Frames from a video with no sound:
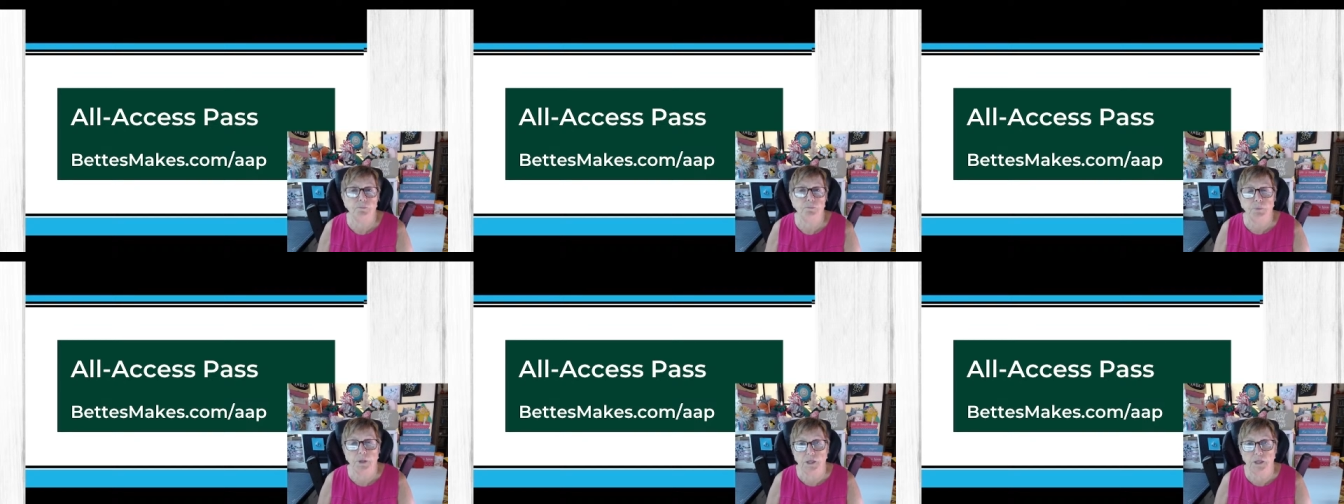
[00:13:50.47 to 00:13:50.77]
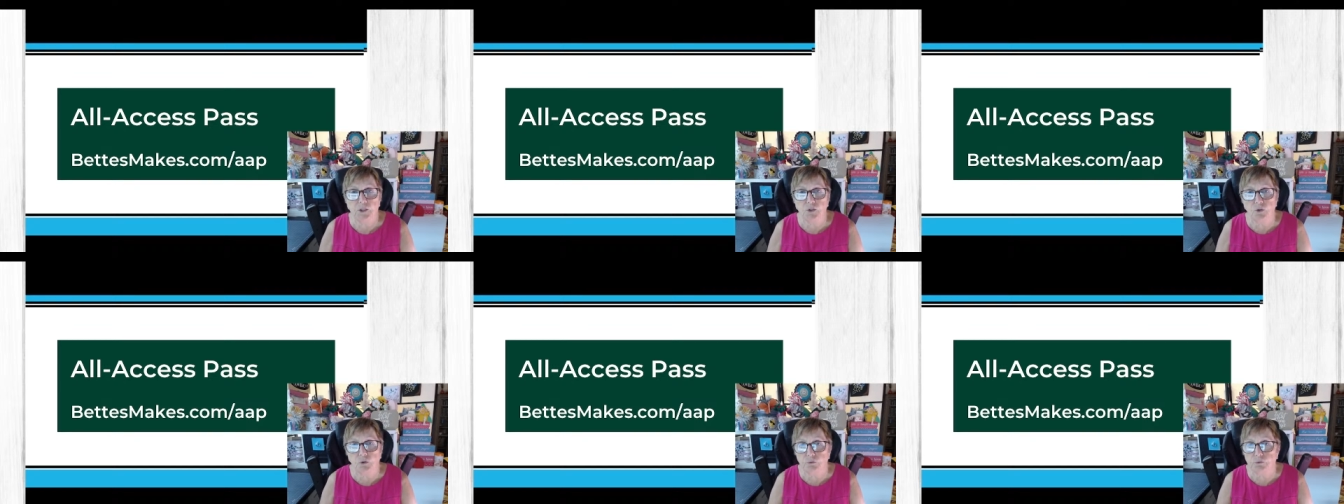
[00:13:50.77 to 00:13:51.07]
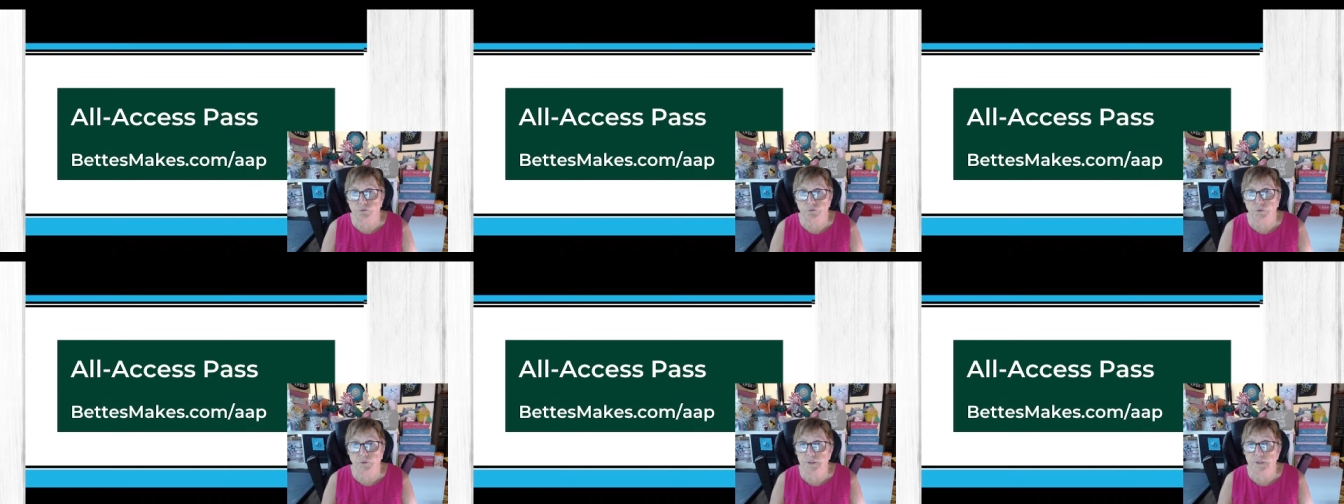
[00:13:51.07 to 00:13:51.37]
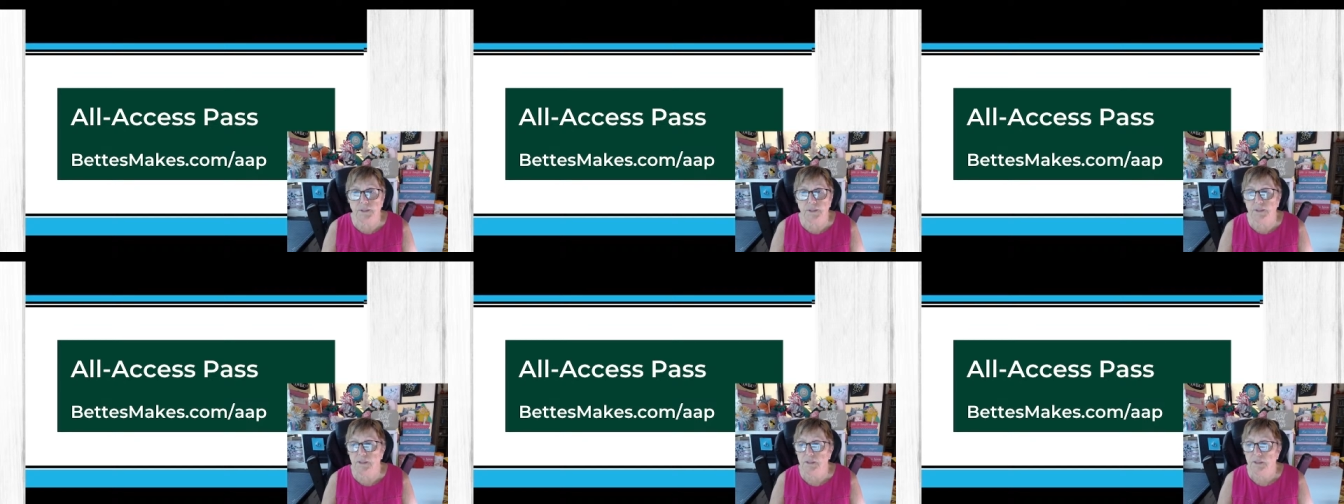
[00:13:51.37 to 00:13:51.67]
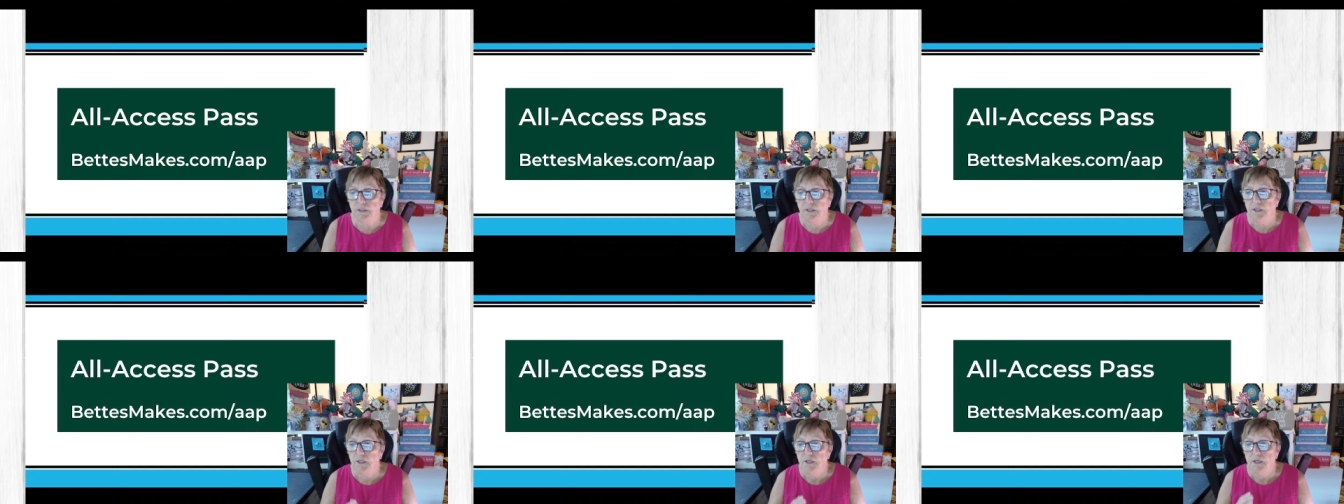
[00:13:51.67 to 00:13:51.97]
bought your free,
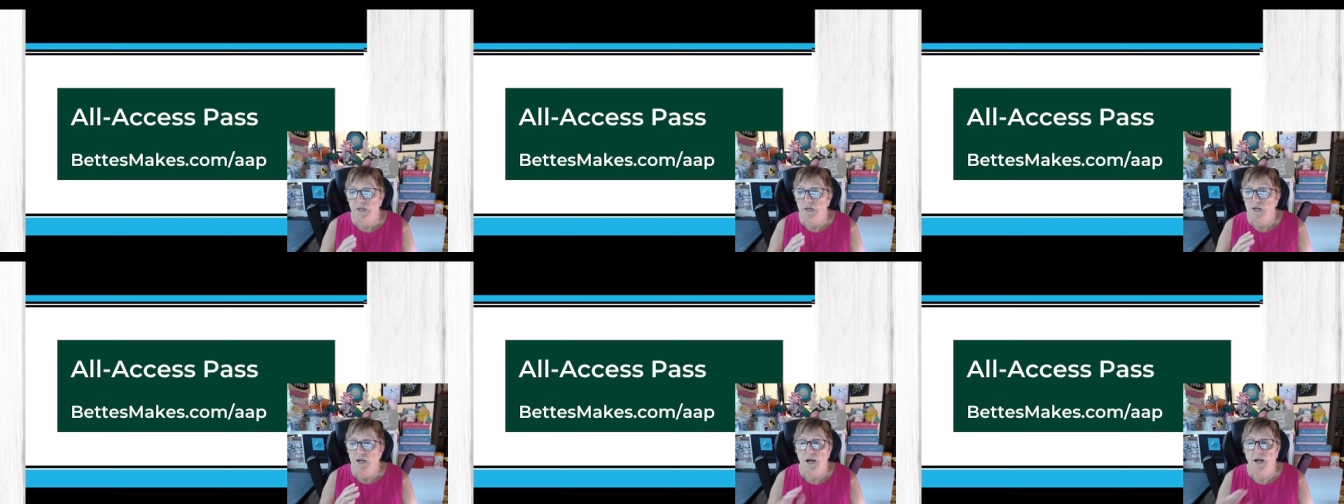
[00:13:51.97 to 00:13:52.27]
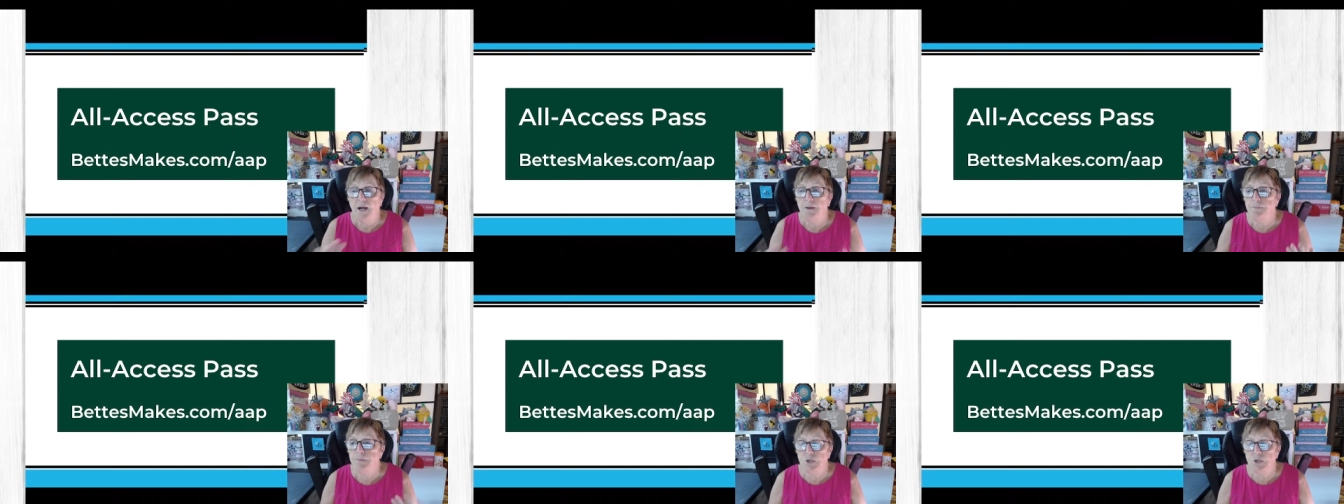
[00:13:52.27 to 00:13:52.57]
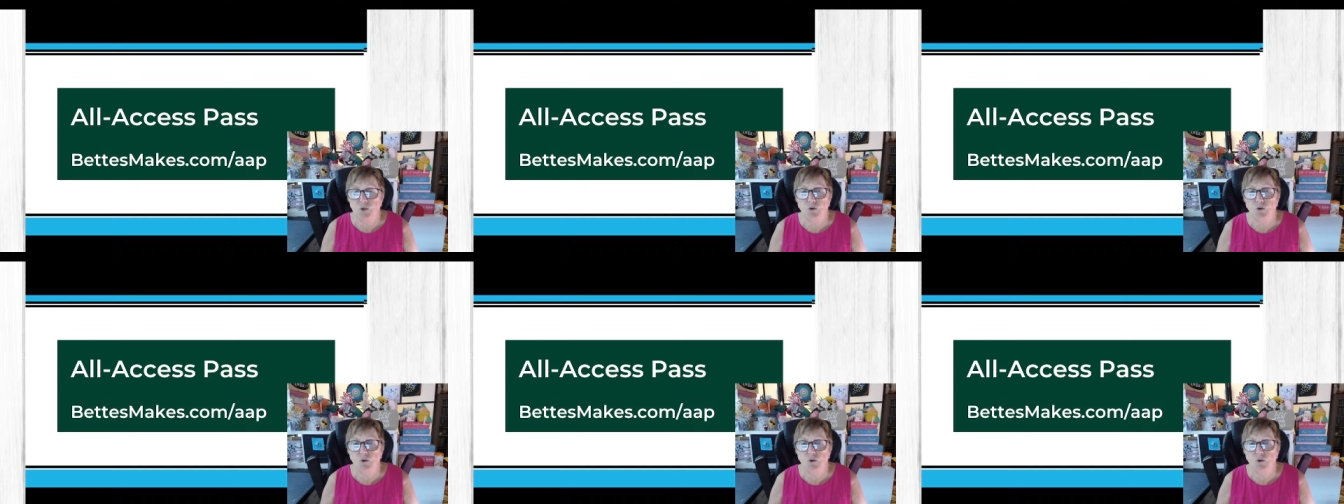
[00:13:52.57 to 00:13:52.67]
I mean,